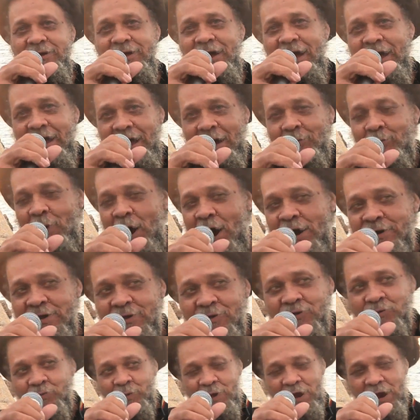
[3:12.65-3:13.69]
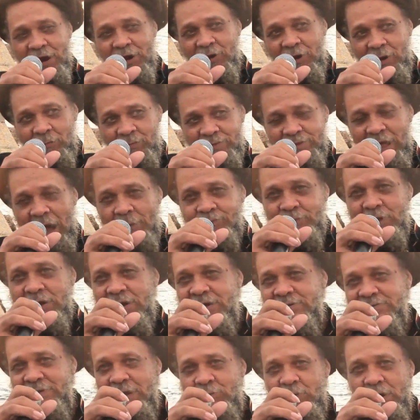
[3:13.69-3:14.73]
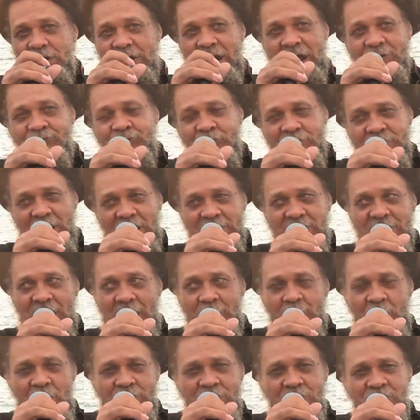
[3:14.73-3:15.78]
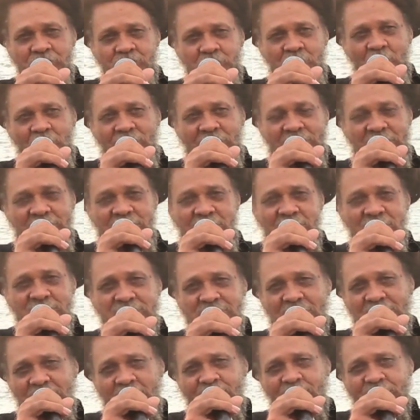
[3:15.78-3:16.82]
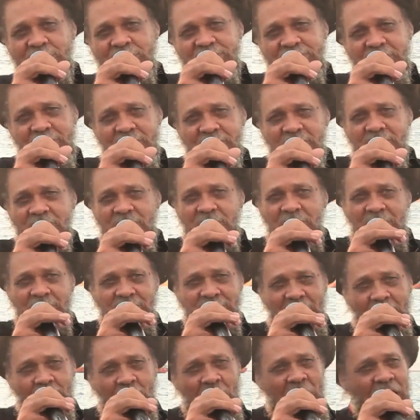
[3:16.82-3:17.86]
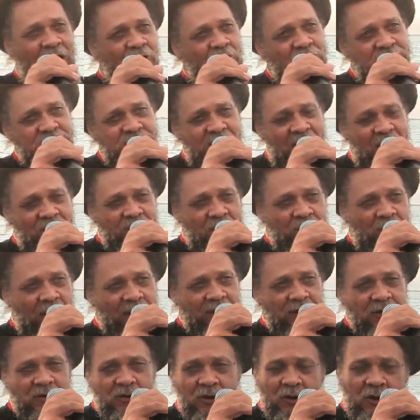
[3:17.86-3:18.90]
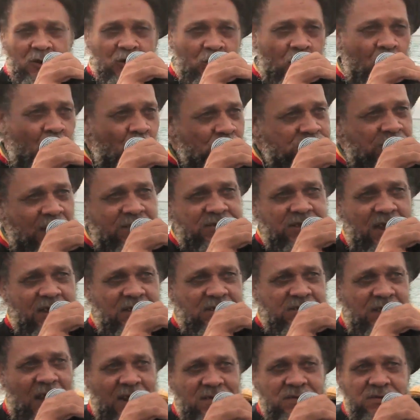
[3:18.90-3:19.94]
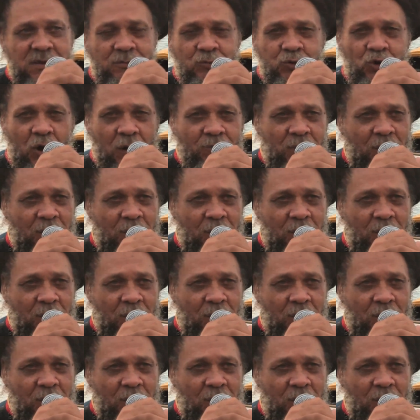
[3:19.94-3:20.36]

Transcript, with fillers: Yeah, Burning Spear. Top the list and we're glad for that because Burning Spear over the years stand up for the thing. The Marcus Garvey man. Out of sentence him come.